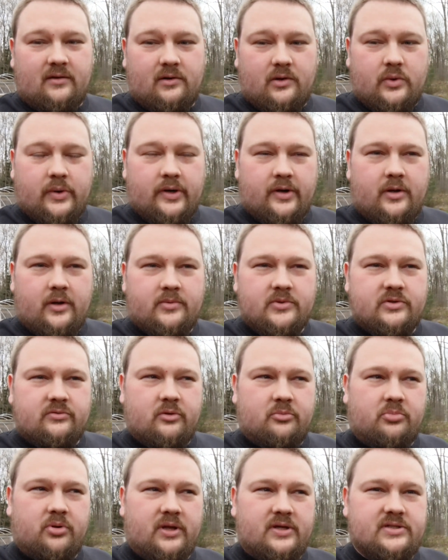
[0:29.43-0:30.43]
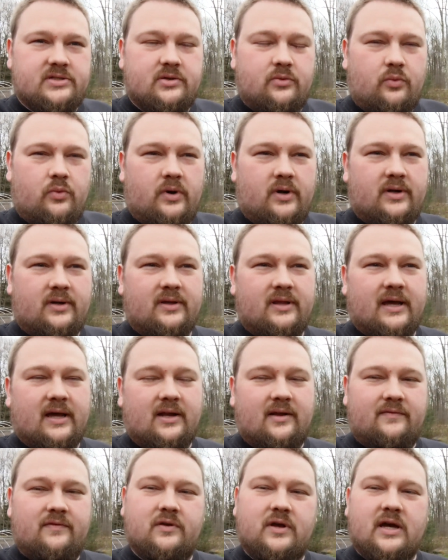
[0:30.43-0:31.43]
aquarium to replace the one
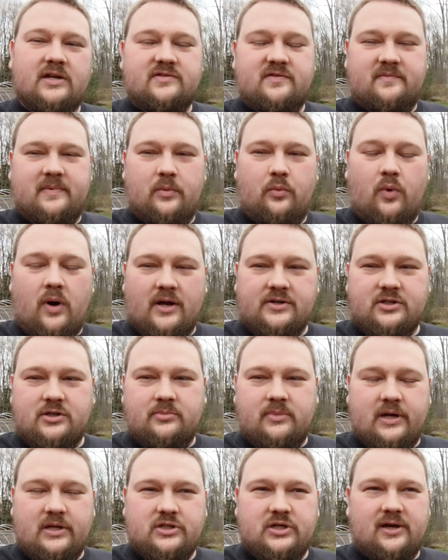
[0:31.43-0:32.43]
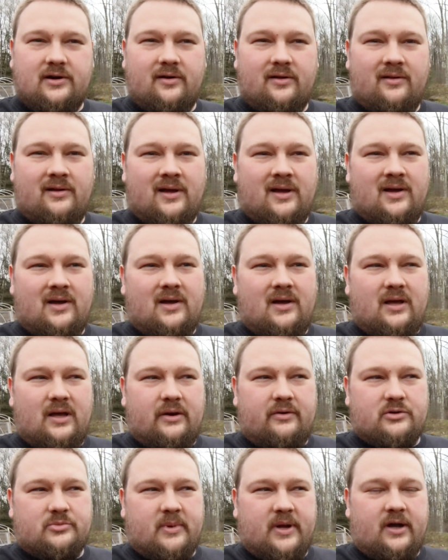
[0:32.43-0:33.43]
that, if you guys have been watching my channel,
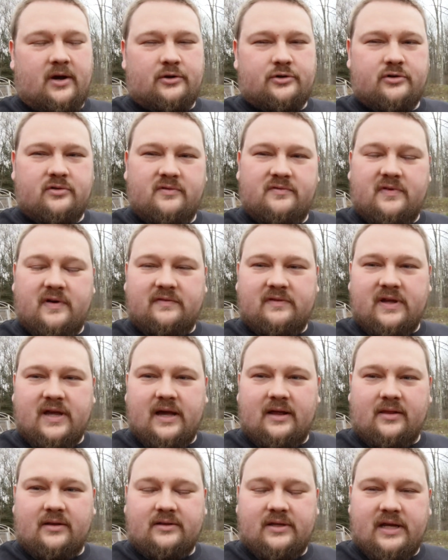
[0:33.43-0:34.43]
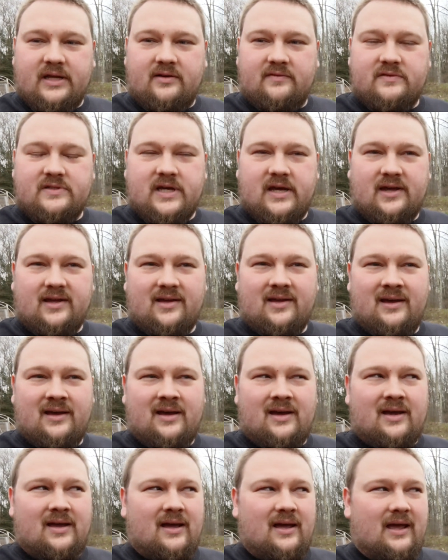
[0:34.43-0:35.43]
it was my 150 gallon native tank
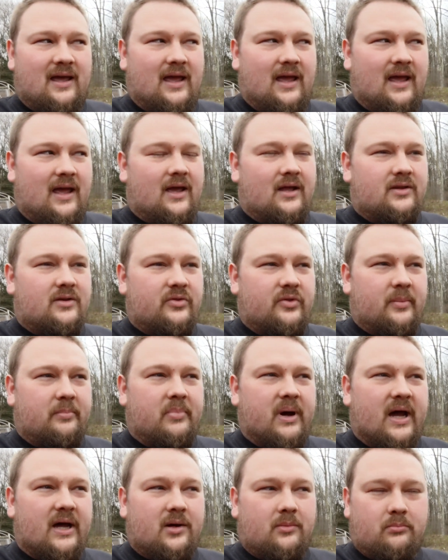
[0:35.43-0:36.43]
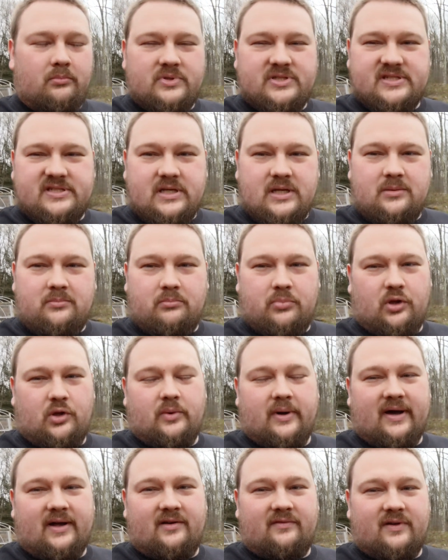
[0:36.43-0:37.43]
and the bottom seam
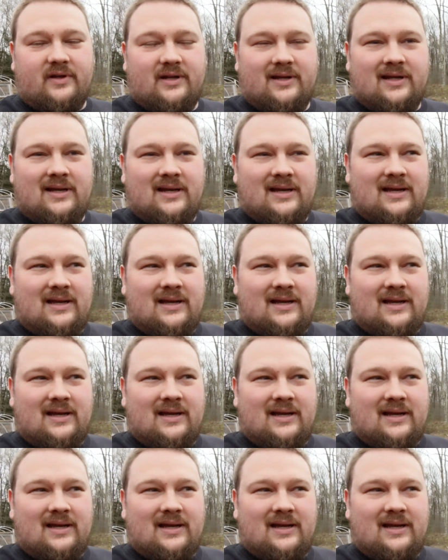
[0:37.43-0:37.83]
blew out of it,